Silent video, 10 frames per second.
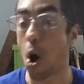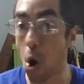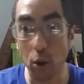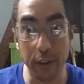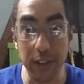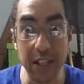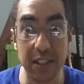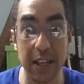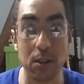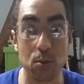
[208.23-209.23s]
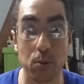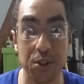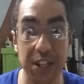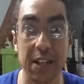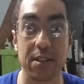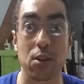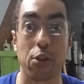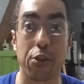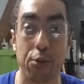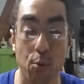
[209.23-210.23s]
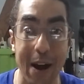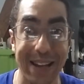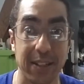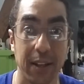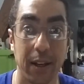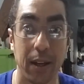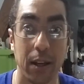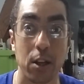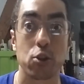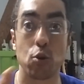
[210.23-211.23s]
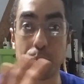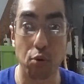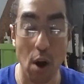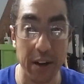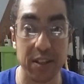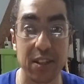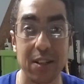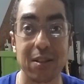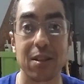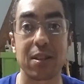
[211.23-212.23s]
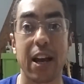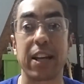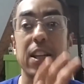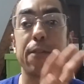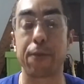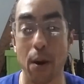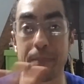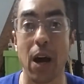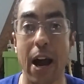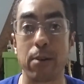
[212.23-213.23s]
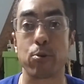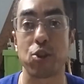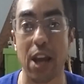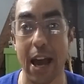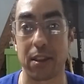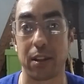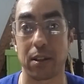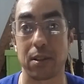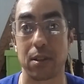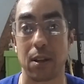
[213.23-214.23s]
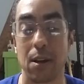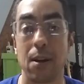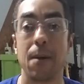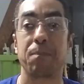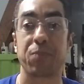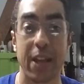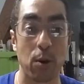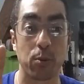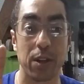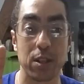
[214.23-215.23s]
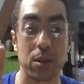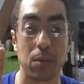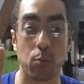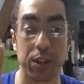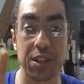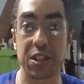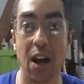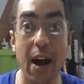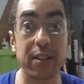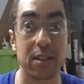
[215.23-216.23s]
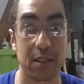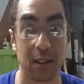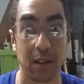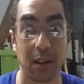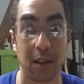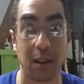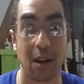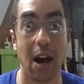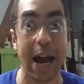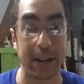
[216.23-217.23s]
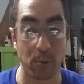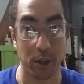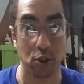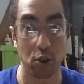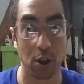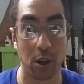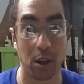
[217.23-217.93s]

All of these things were seen as a threat to Protestant society from the Irish Catholics. Now, as with the Scots-Irish,